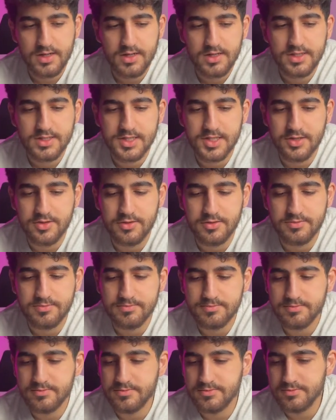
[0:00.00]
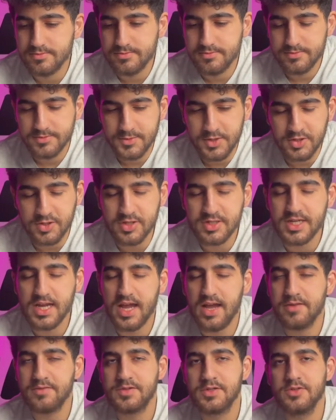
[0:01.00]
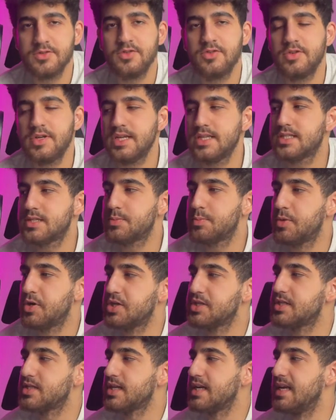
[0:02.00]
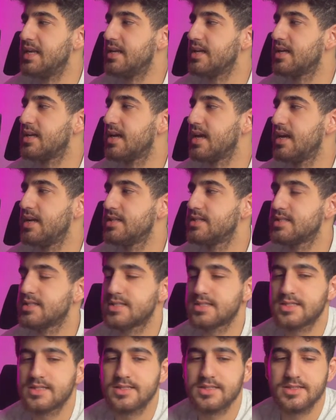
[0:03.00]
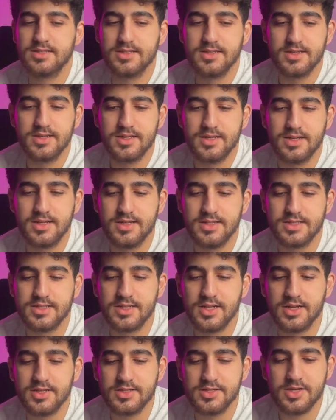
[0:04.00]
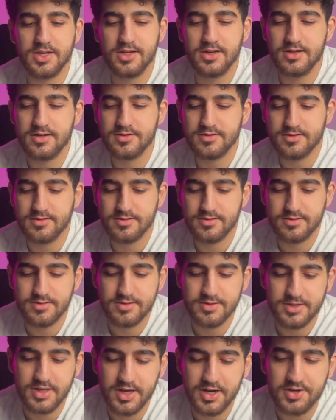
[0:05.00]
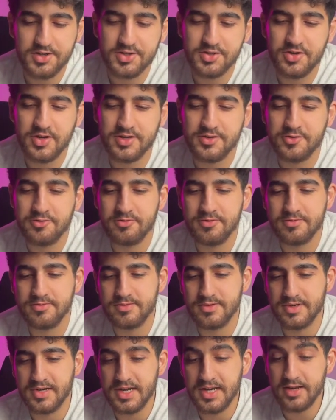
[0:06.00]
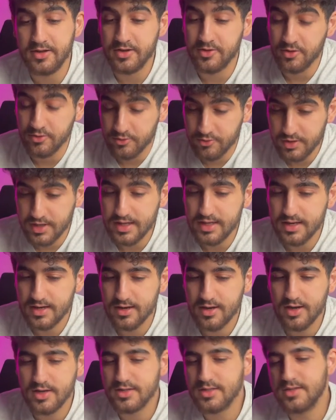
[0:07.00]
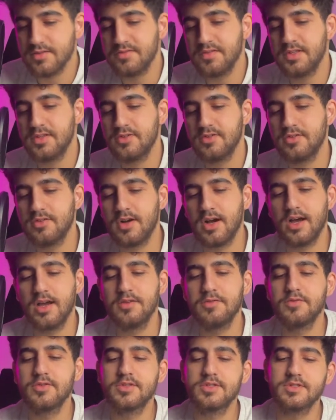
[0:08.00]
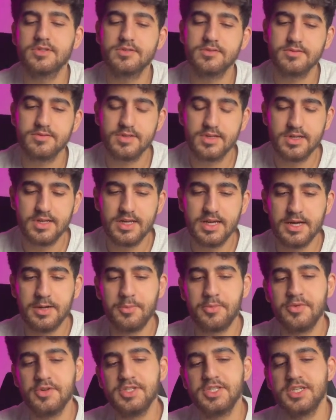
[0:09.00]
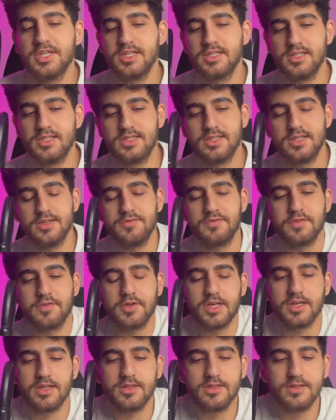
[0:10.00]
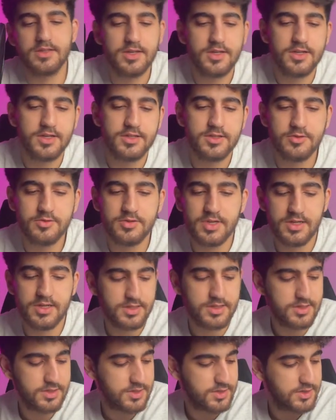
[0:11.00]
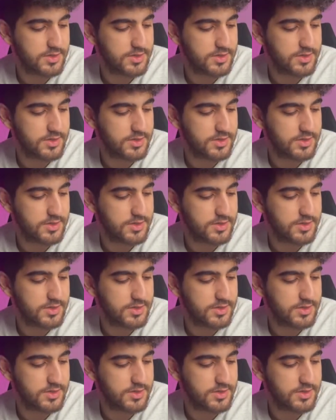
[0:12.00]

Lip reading: So you don't have to do it, but in case it's not gonna hurt you and you really like the video, I would appreciate it if you can do that.